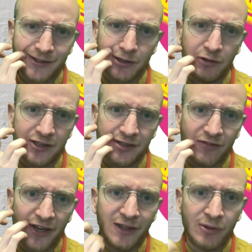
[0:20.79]
to is the
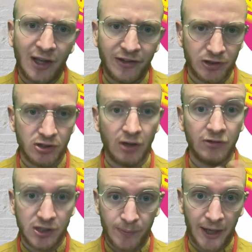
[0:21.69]
fact that we like to show
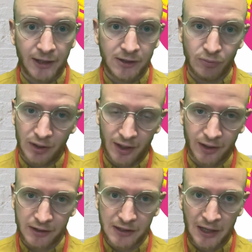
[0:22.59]
respect and we
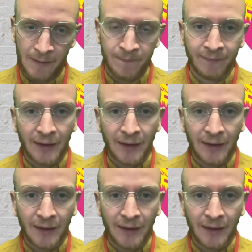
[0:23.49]
like to